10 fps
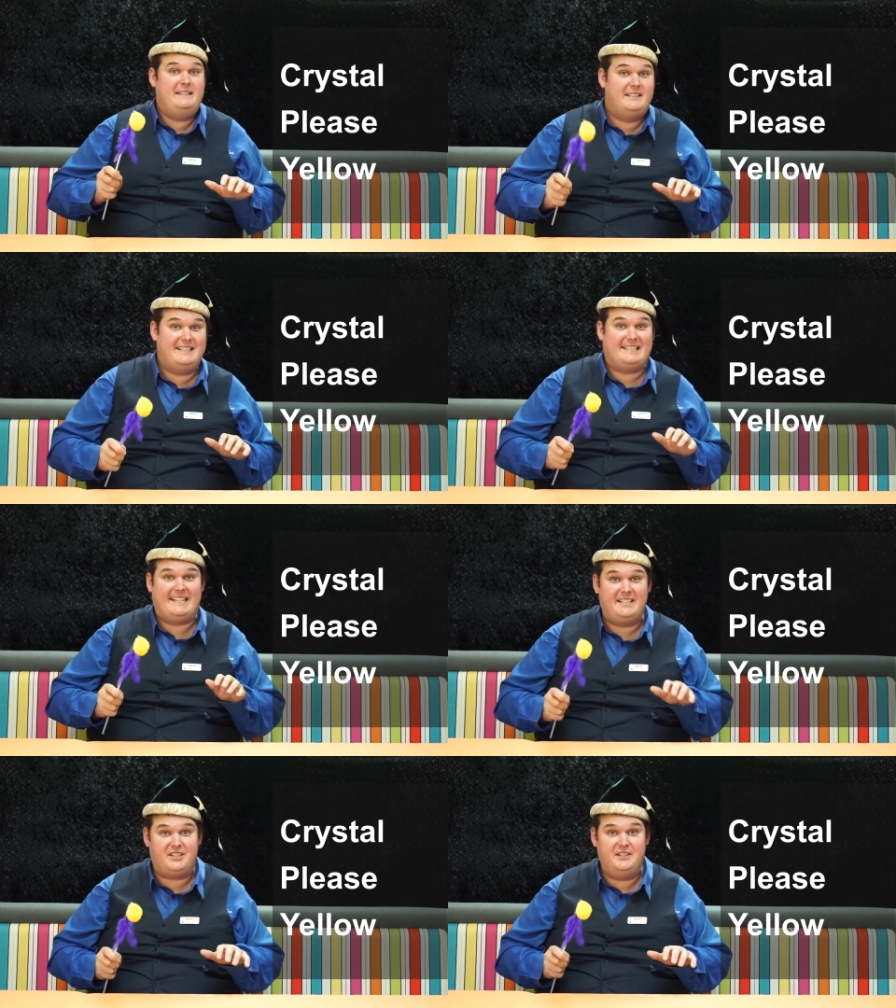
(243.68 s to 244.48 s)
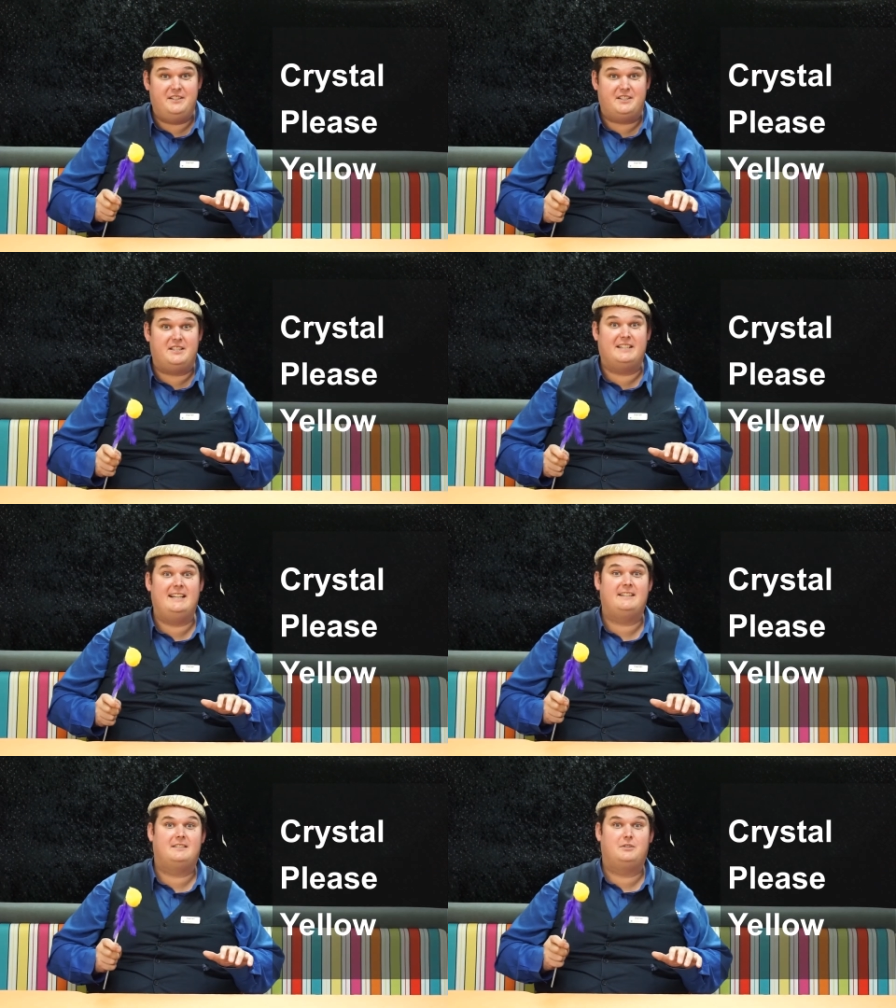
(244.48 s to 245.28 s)
into the kitchens to
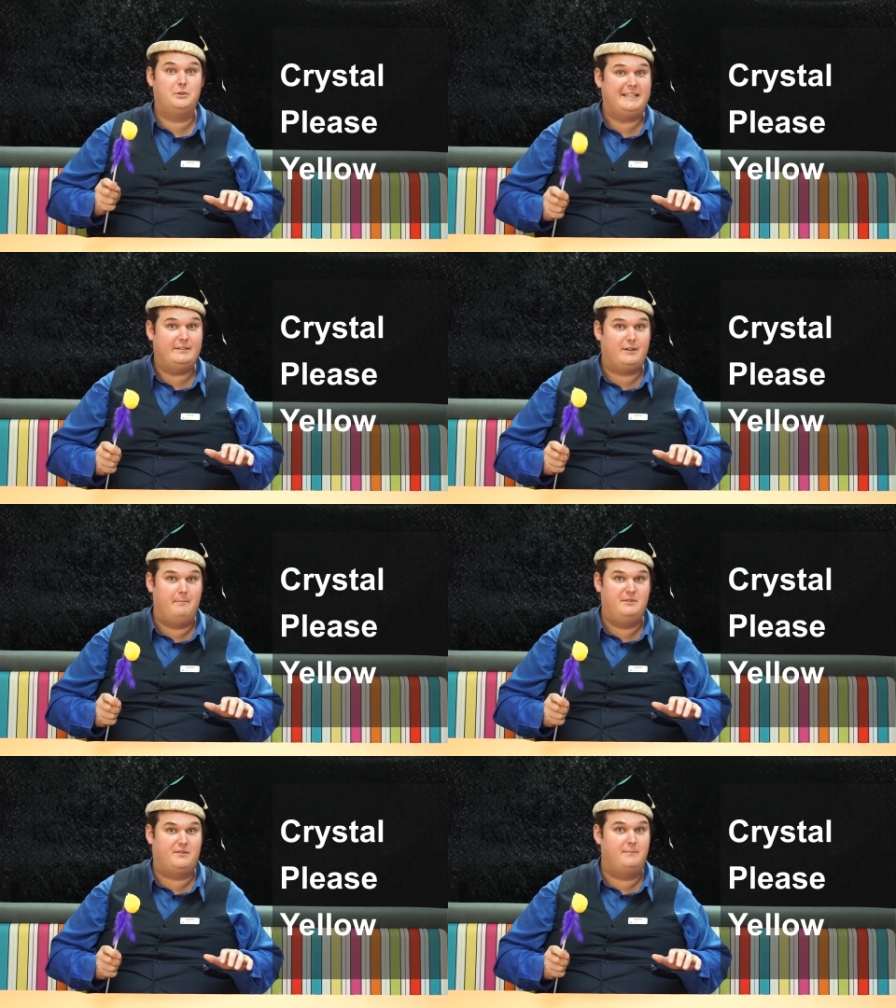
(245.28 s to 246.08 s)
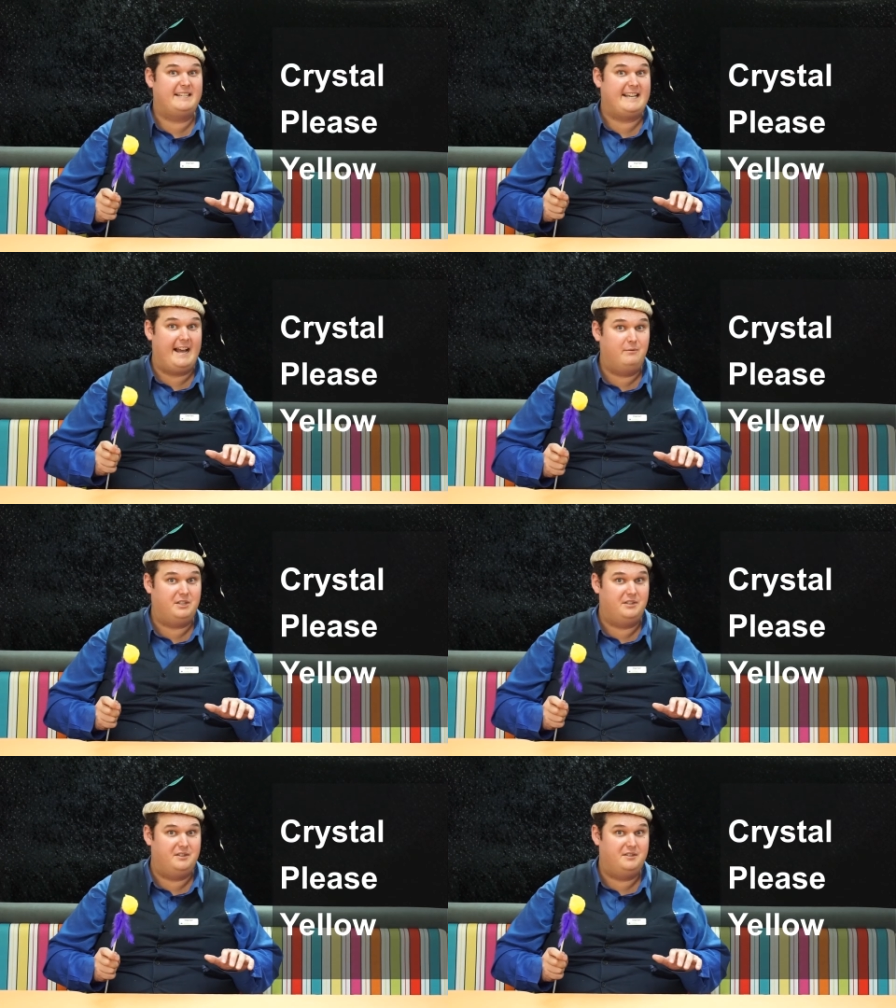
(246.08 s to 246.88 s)
collect cookie crumbs from the
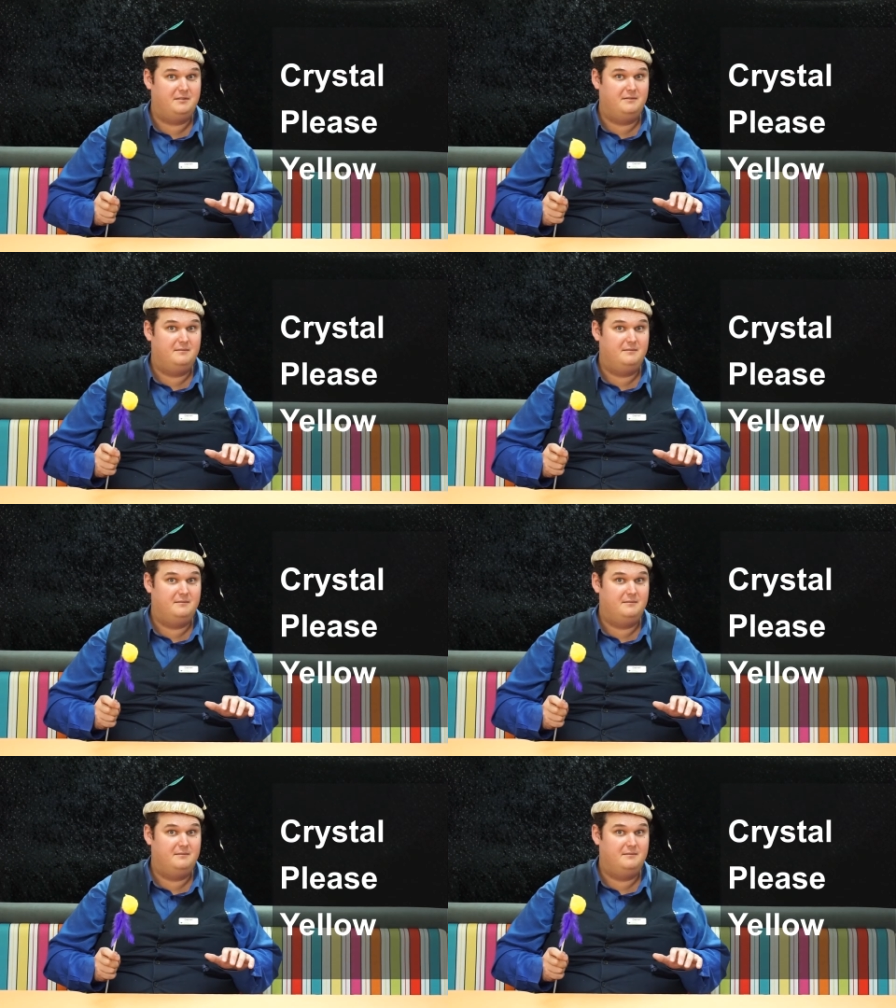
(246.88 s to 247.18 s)
counters.